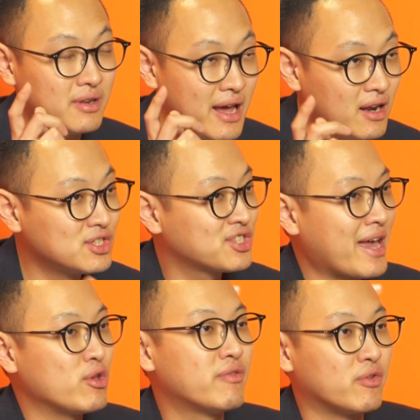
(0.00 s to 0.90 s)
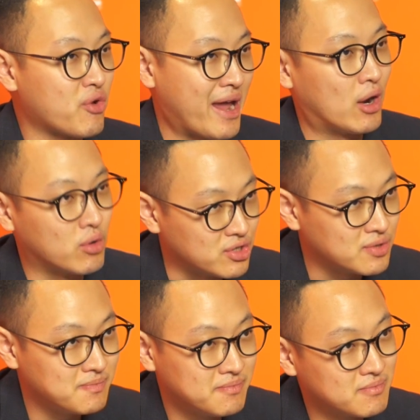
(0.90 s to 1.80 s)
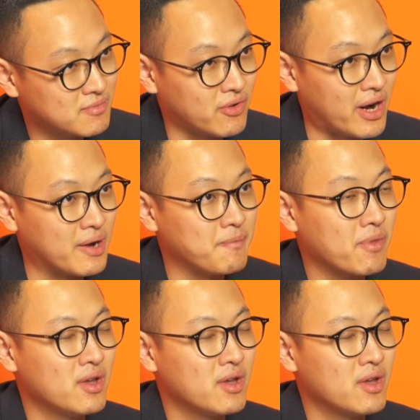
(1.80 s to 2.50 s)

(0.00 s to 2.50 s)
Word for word: let us scan you for three hours, right?